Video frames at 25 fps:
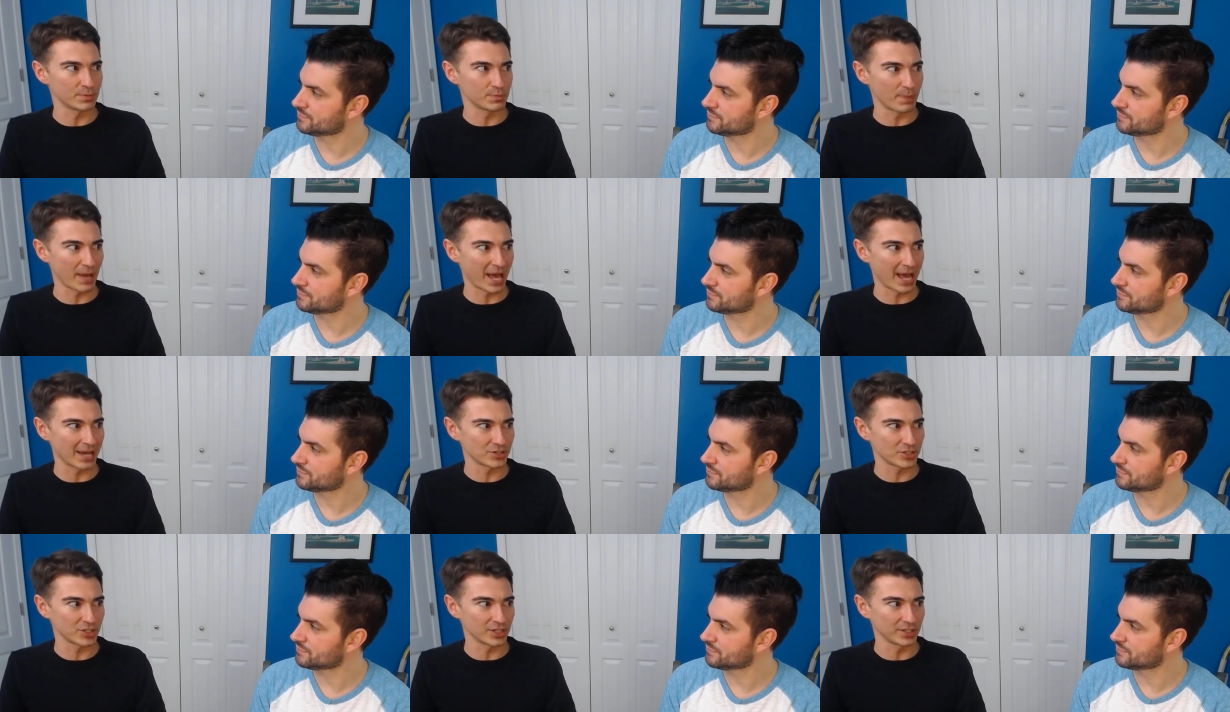
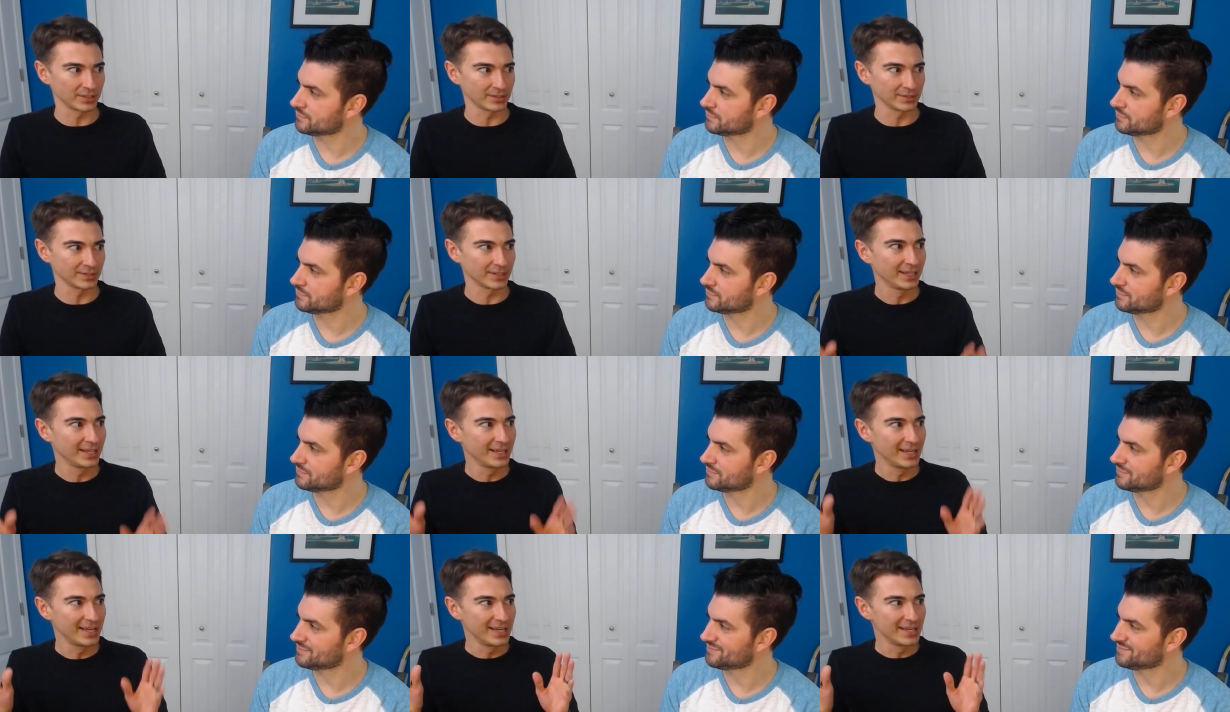Speaker 1: bashing
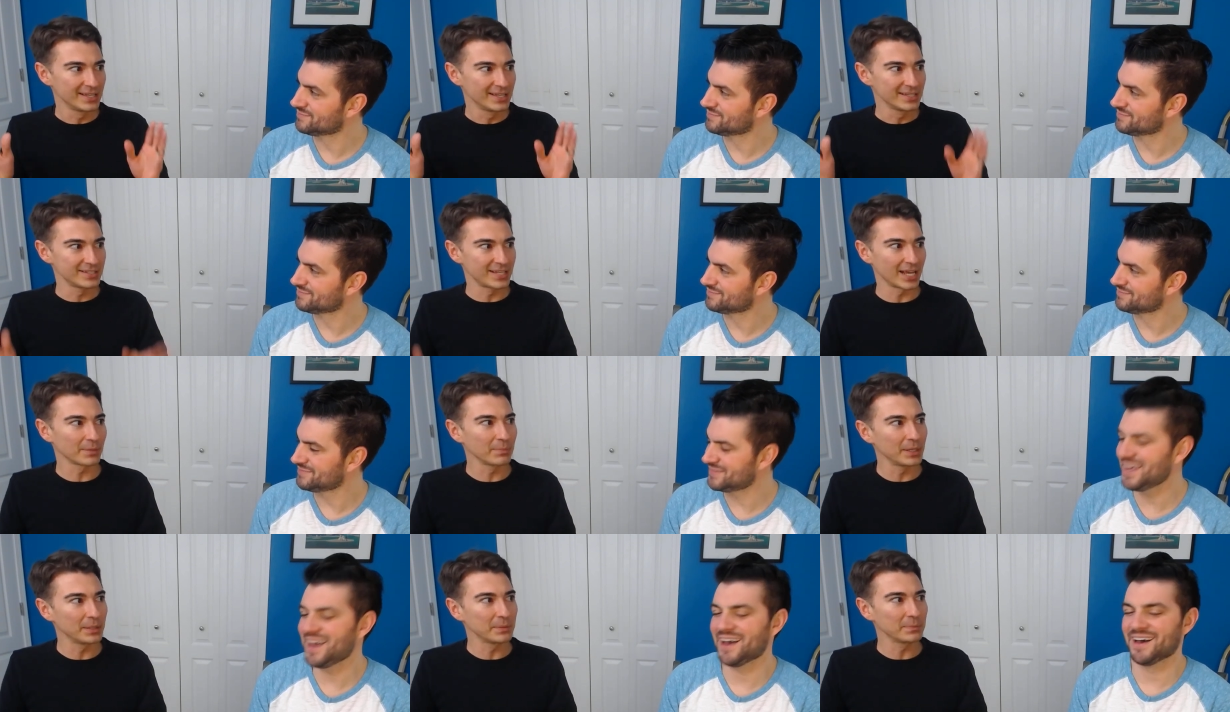
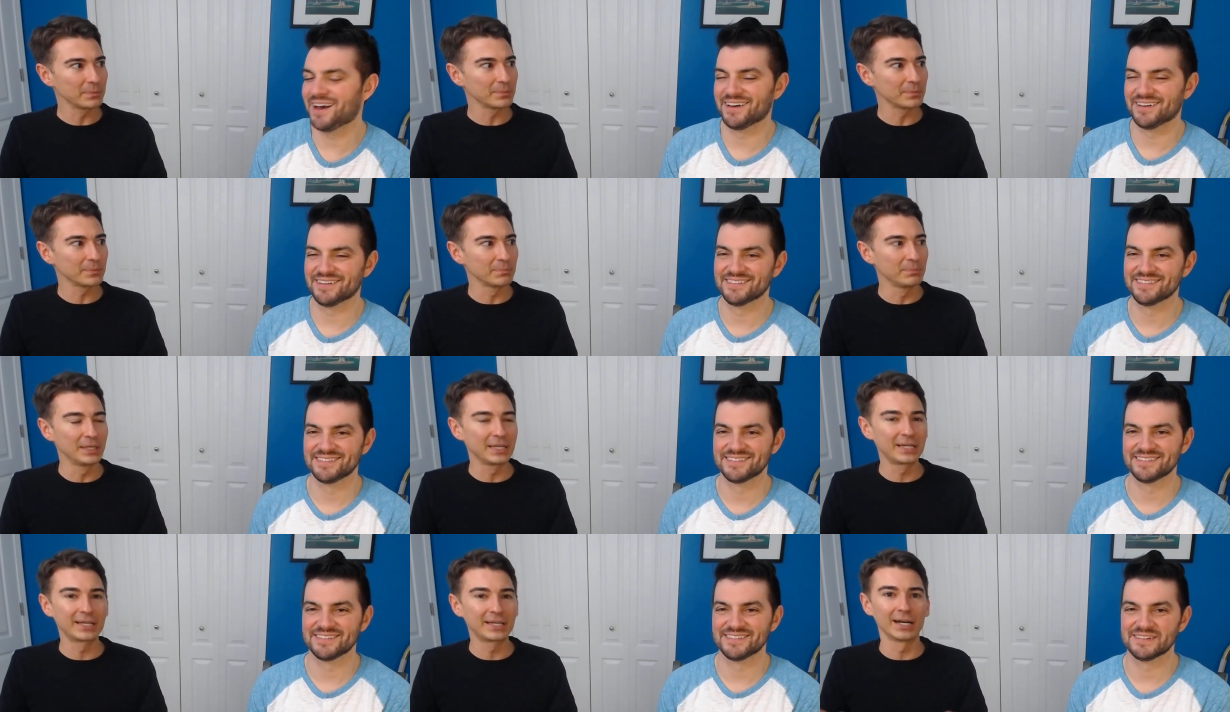segment yeah.
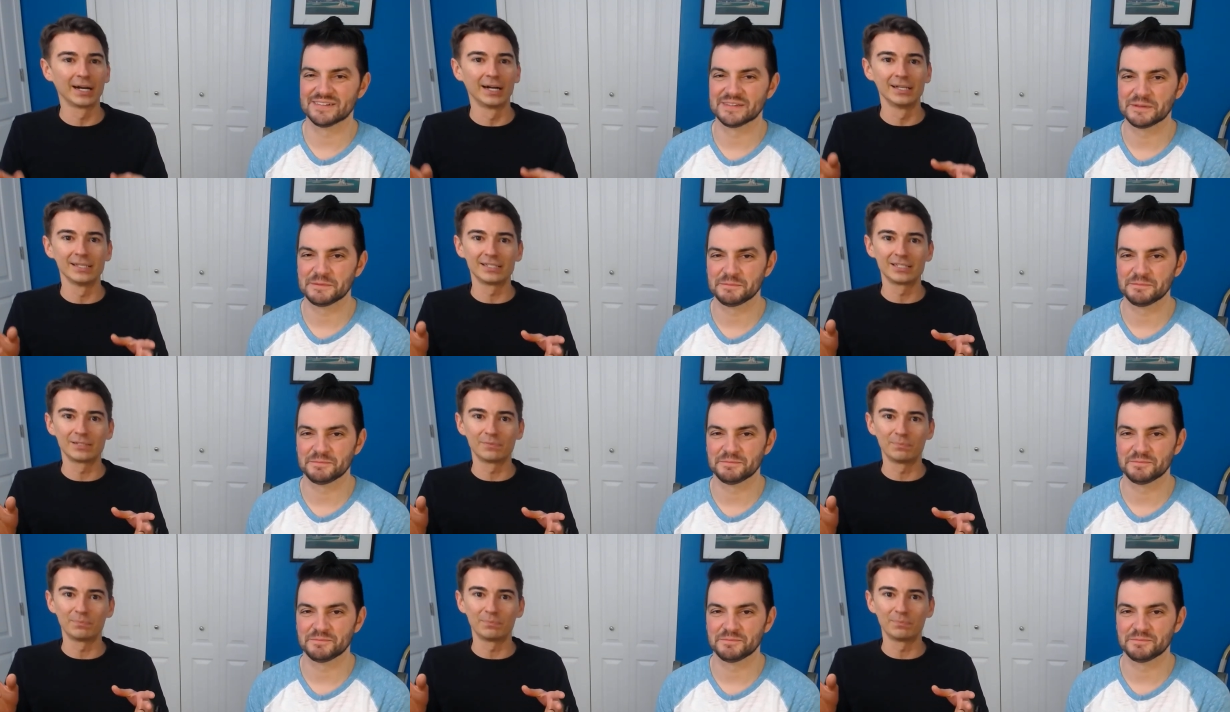because